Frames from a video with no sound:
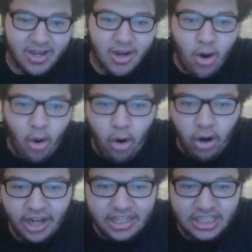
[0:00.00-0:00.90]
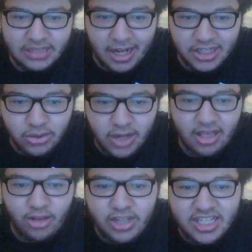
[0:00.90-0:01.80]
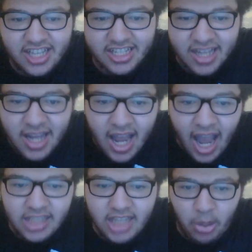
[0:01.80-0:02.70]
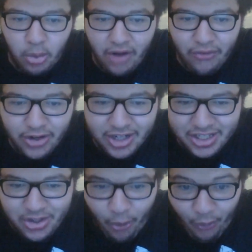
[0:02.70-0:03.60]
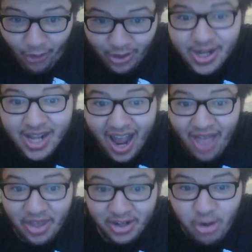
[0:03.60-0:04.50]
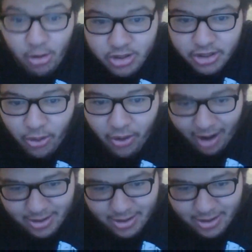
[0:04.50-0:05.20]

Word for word: or I can smash your head through this desk and take whatever is in your wallet and then go to your house.